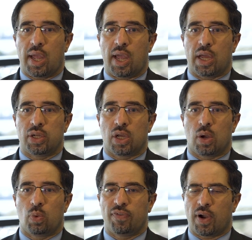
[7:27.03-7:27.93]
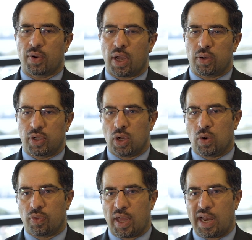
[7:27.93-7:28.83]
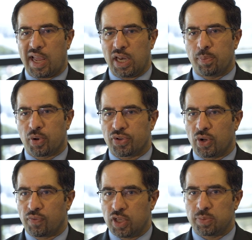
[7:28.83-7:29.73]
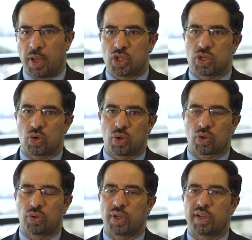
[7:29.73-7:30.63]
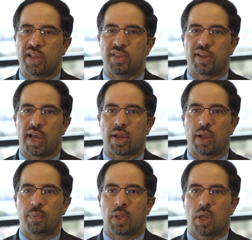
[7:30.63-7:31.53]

And we found out, that 80% of these patients who included in the data